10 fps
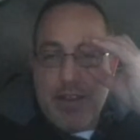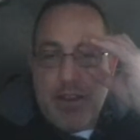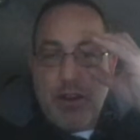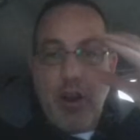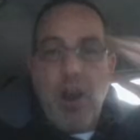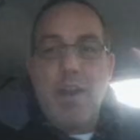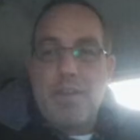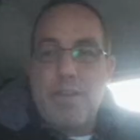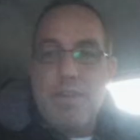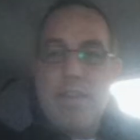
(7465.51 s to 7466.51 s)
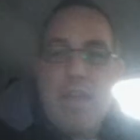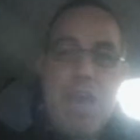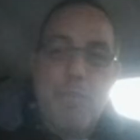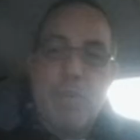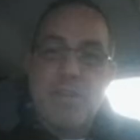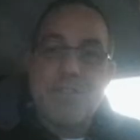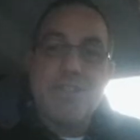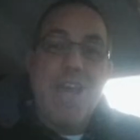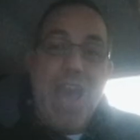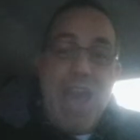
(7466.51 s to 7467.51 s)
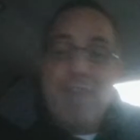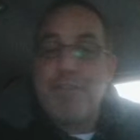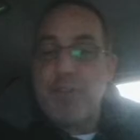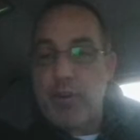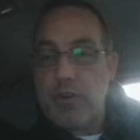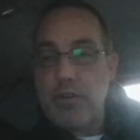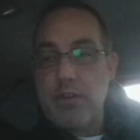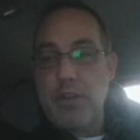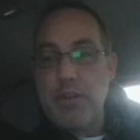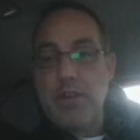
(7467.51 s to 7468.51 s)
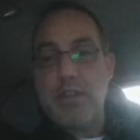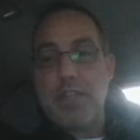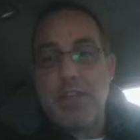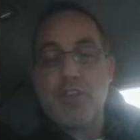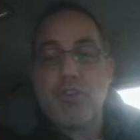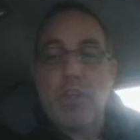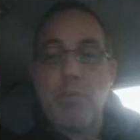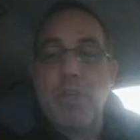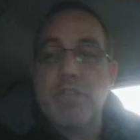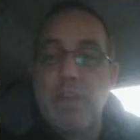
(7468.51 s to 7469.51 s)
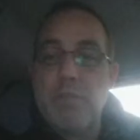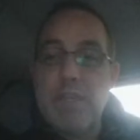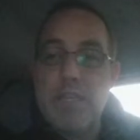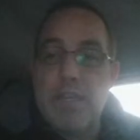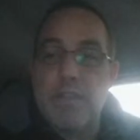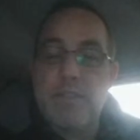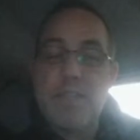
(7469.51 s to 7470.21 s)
Knock happens after the initial combustion event begins. It